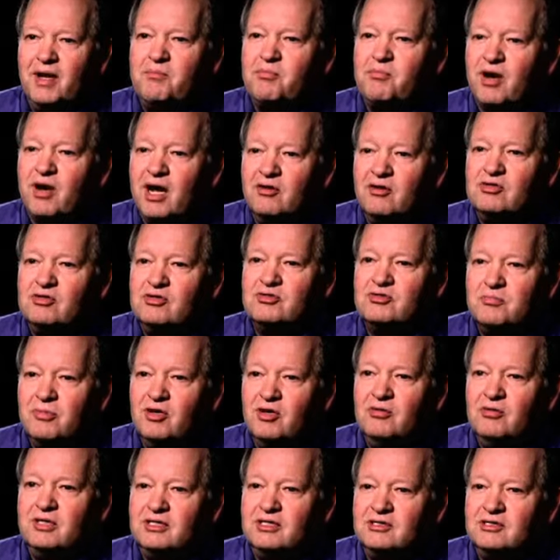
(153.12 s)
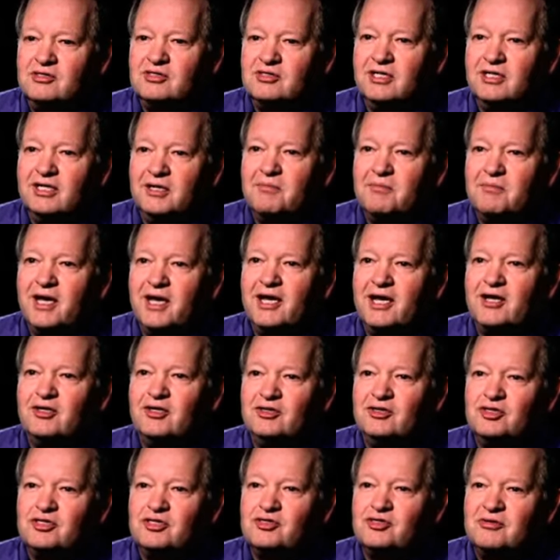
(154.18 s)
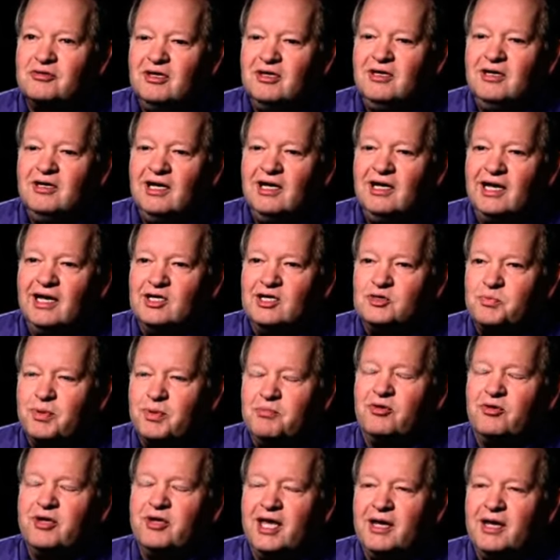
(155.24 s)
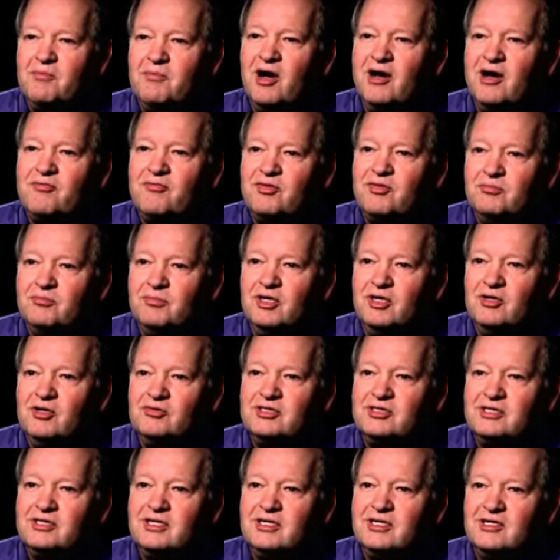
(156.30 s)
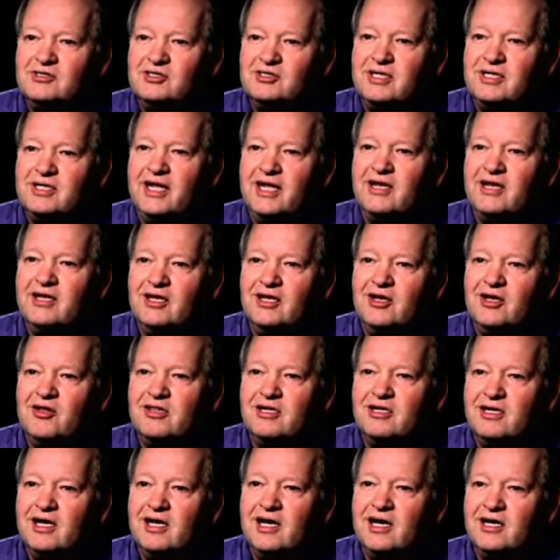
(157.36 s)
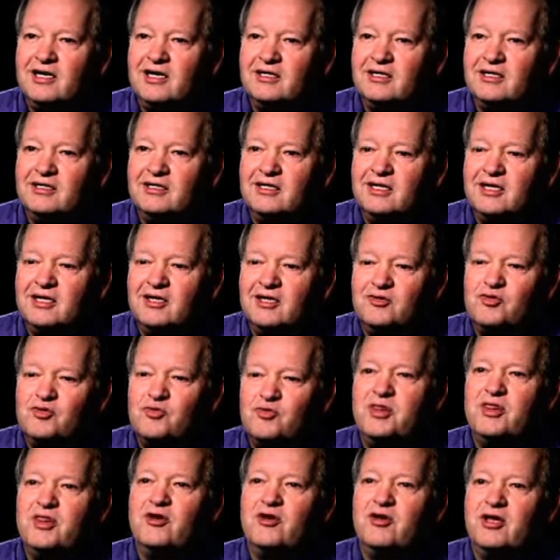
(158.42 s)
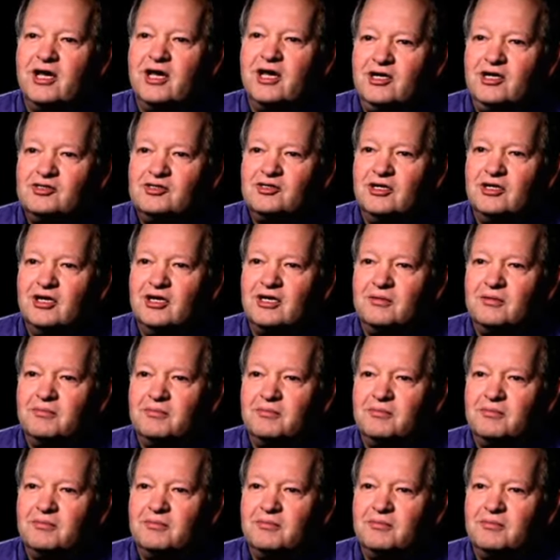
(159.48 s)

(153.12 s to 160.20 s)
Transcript: My proudest moment is sitting back and just as people came off the boat, uh, standing on the dock and uh, doing their dock talk